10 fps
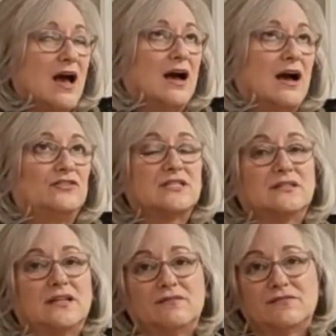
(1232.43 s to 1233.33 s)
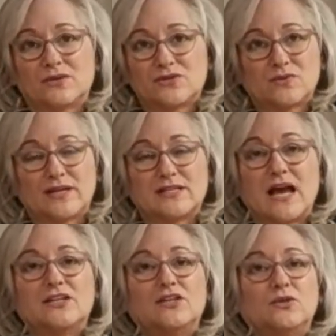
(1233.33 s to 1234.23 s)
I just love those threads.
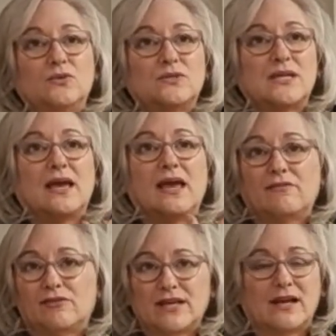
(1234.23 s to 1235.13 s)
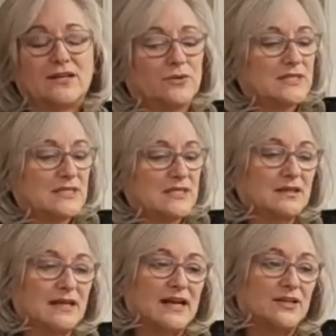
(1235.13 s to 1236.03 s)
I use everything. I use
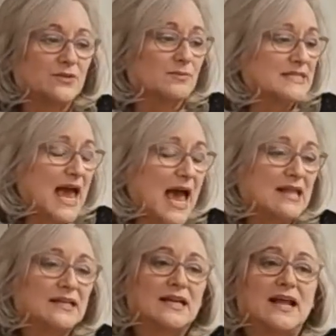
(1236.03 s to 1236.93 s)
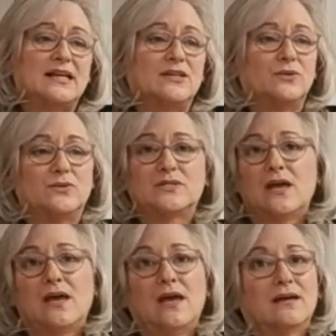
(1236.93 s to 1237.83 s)
silk, and I use metallic, and I use
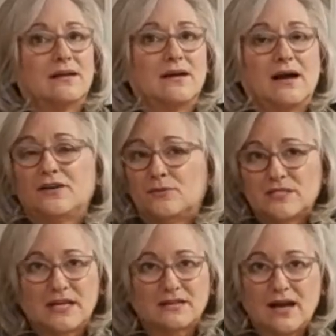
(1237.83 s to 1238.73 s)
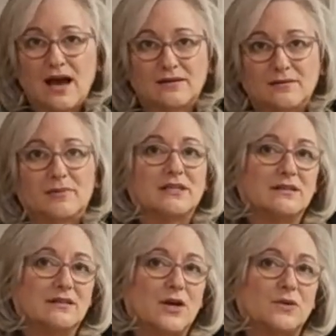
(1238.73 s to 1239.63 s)
100% cotton, but
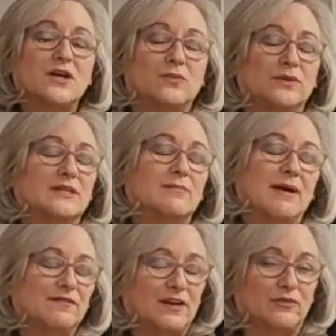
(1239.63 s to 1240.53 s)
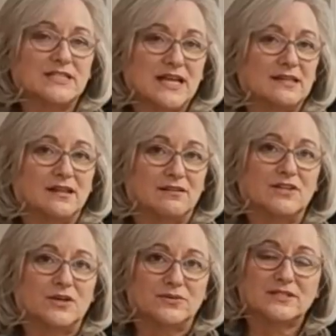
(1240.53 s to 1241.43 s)
those are really my favorites. I love
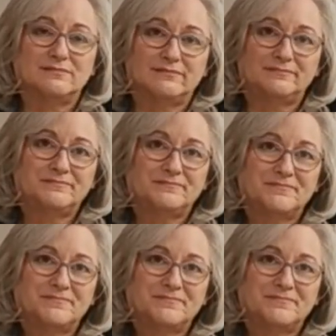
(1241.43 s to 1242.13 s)
those. And